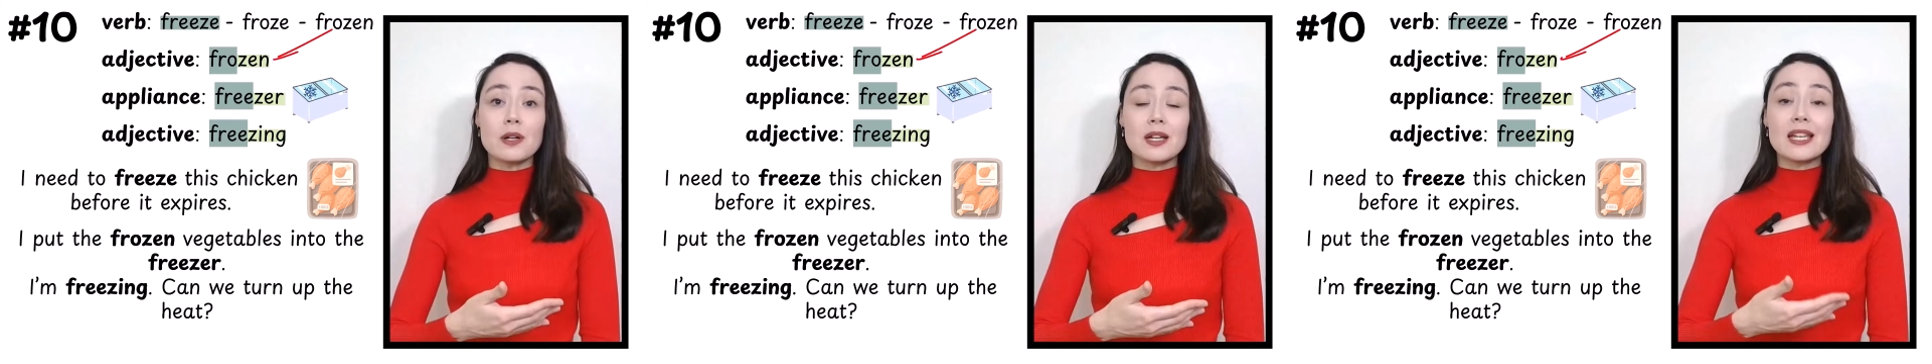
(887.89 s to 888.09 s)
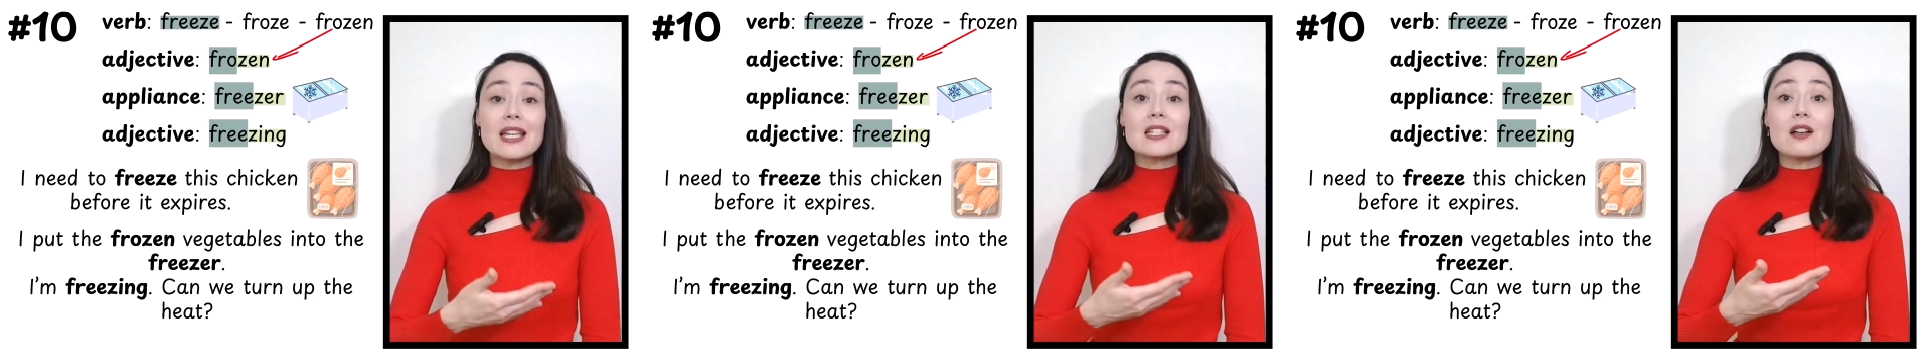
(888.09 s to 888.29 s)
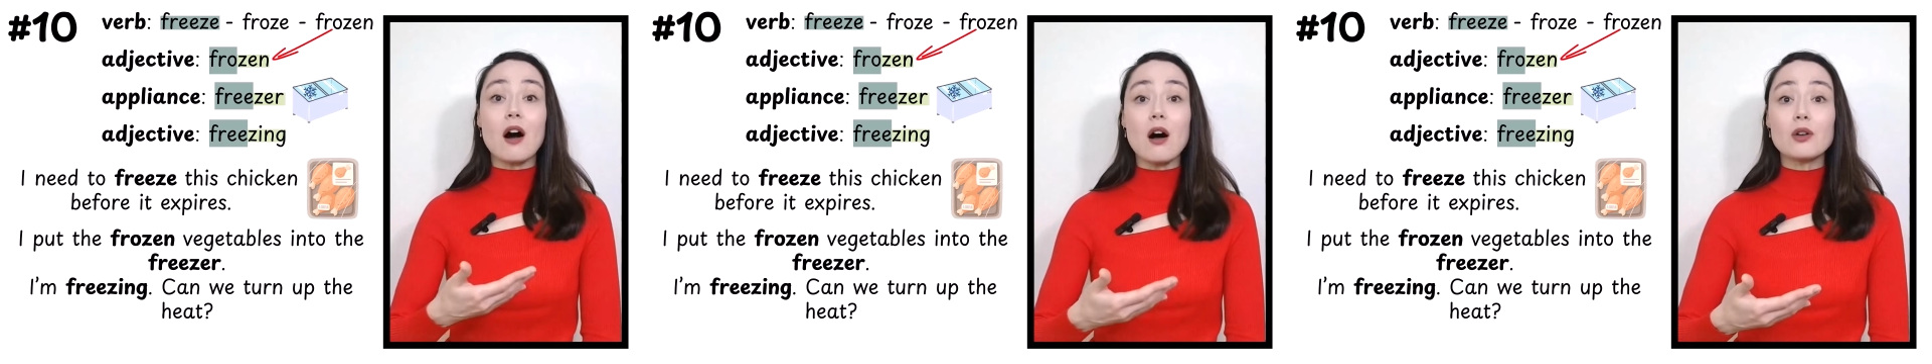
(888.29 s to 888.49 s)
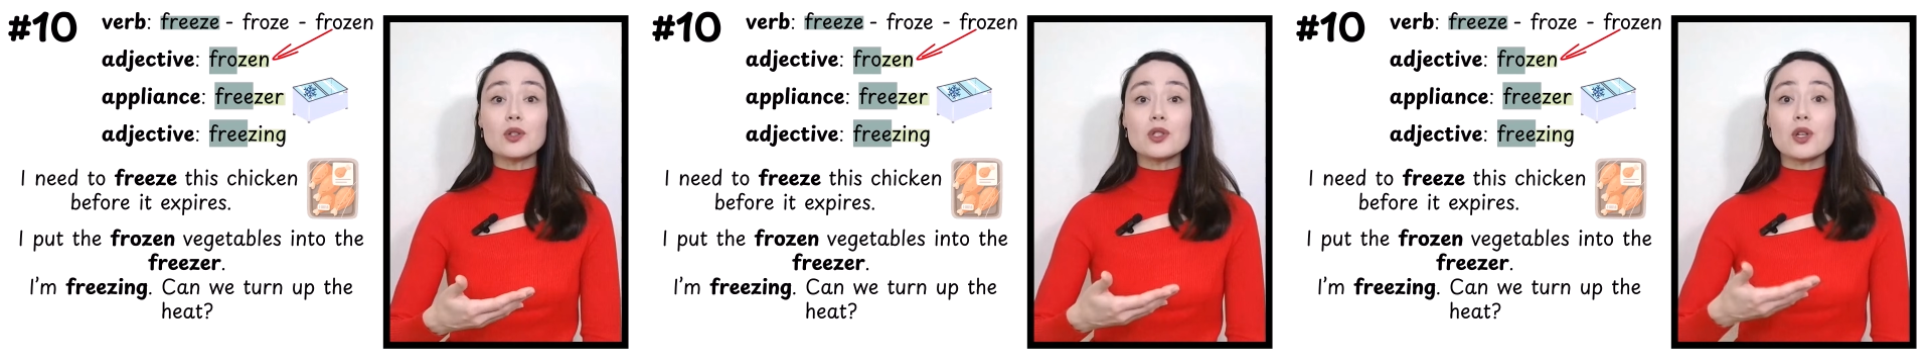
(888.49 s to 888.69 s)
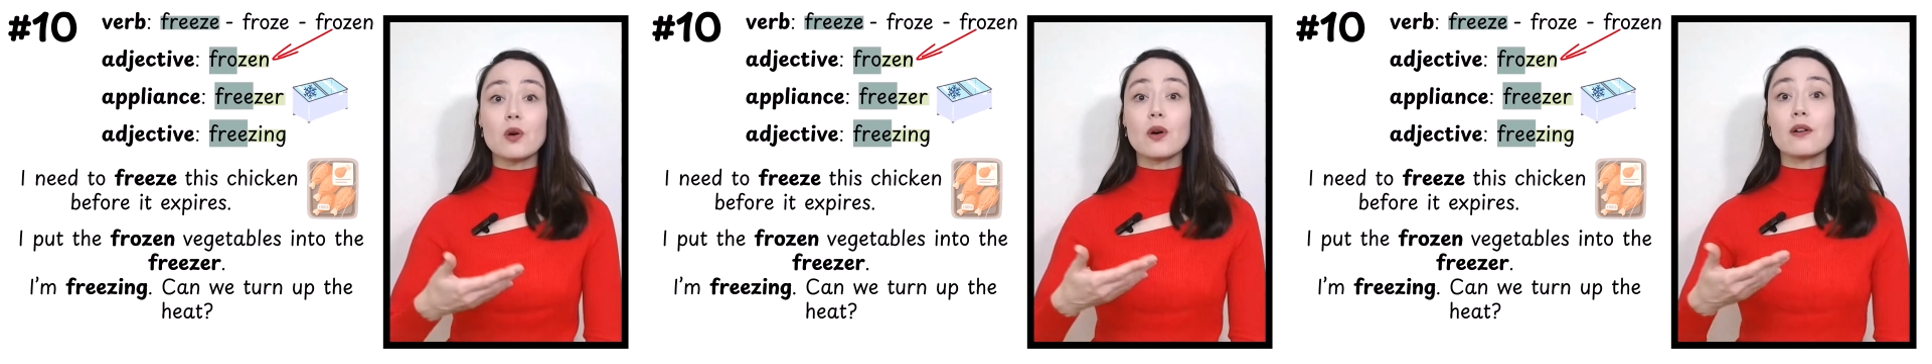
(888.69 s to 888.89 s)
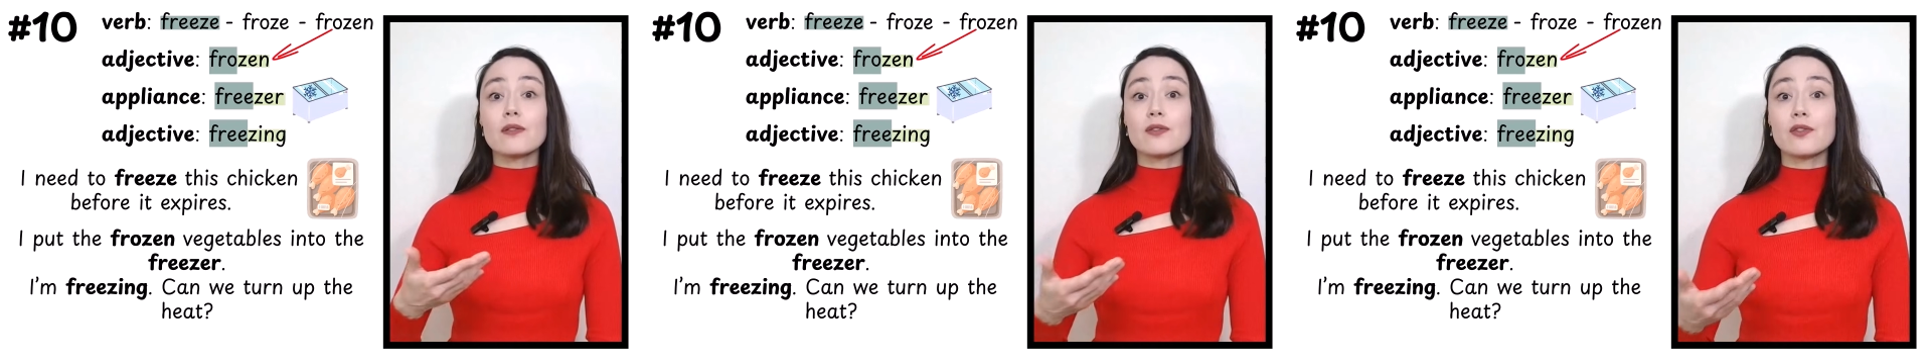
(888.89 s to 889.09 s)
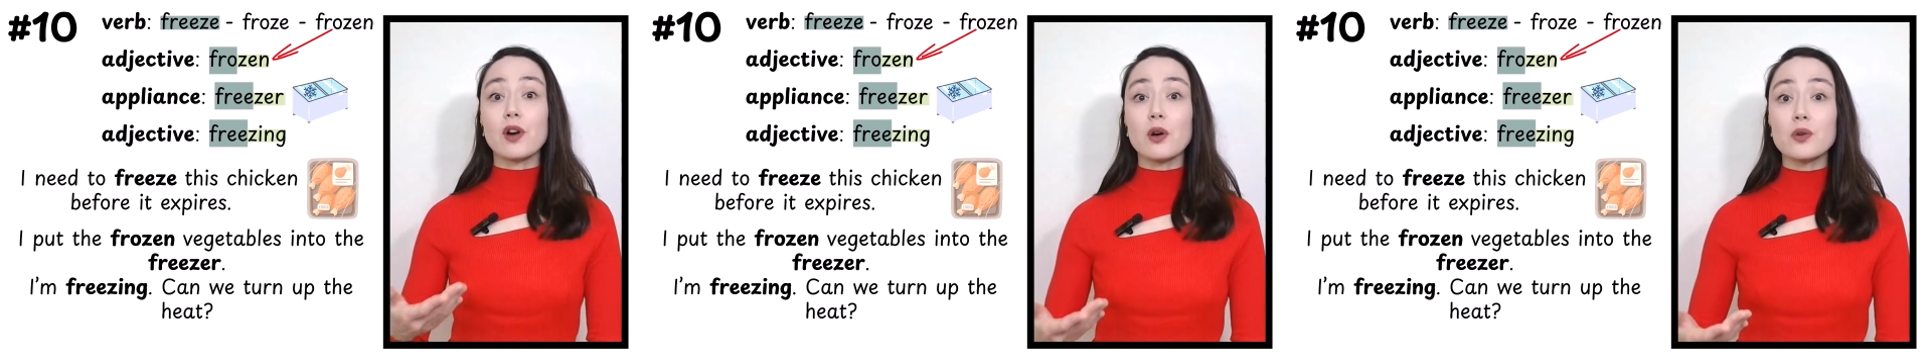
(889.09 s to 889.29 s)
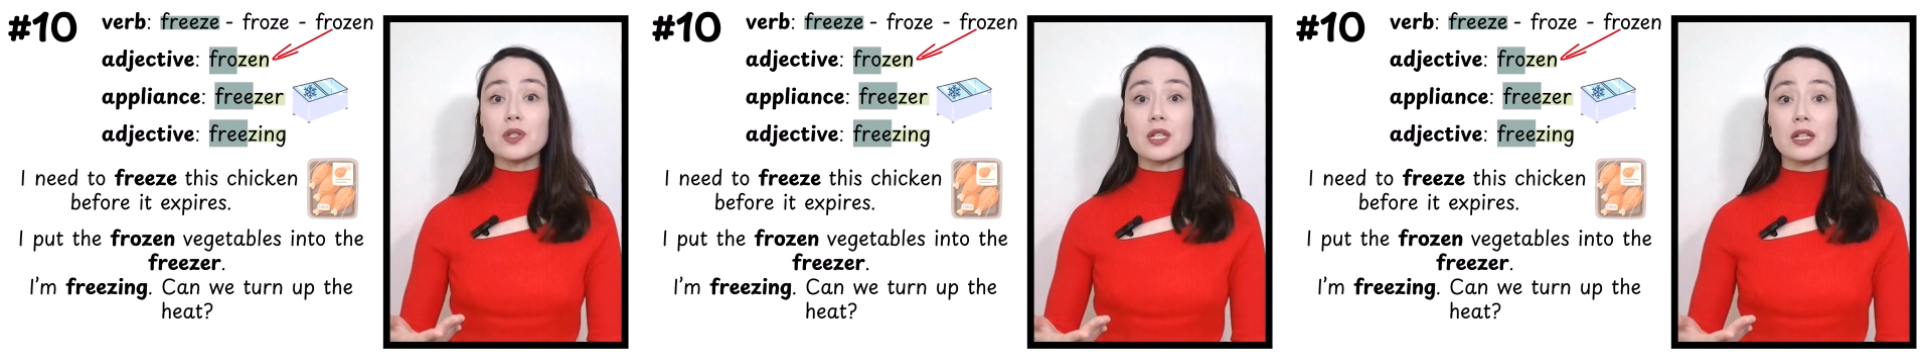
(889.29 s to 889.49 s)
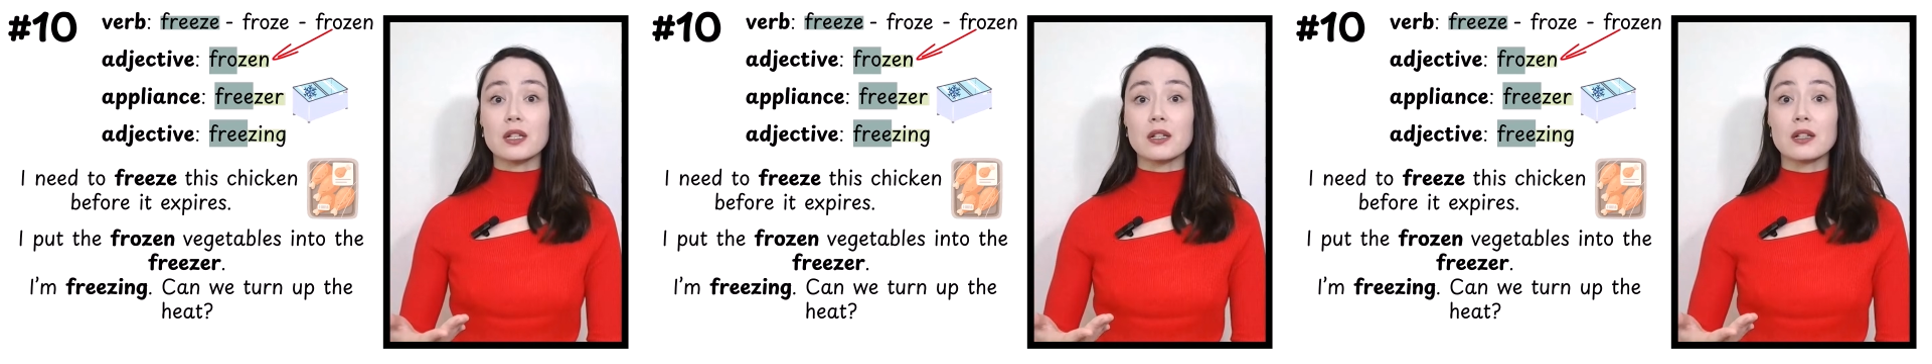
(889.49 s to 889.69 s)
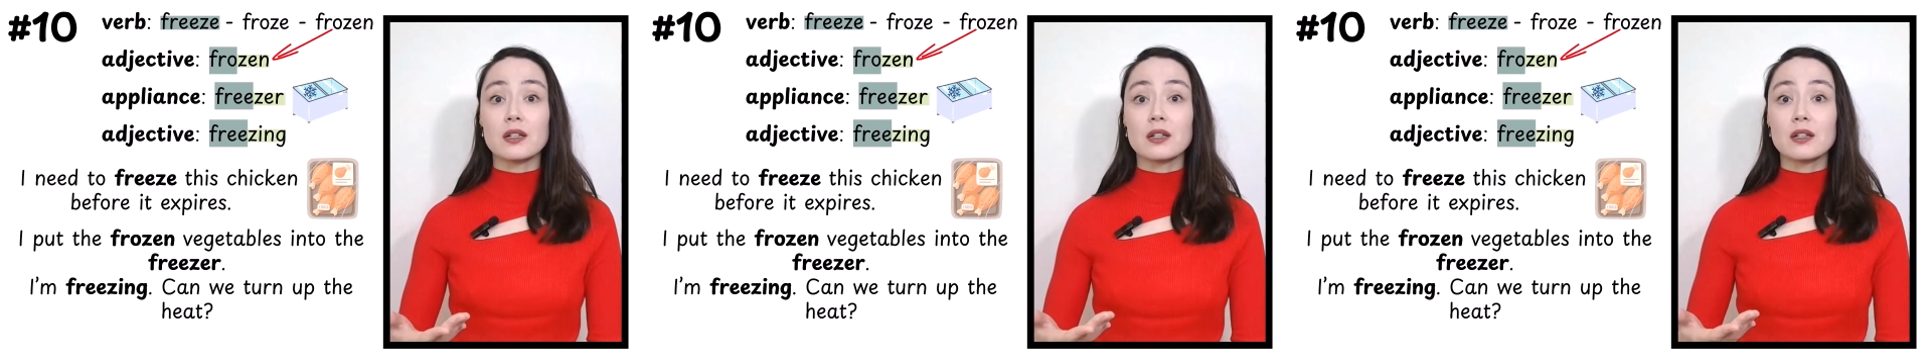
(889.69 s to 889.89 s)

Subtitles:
is also frozen.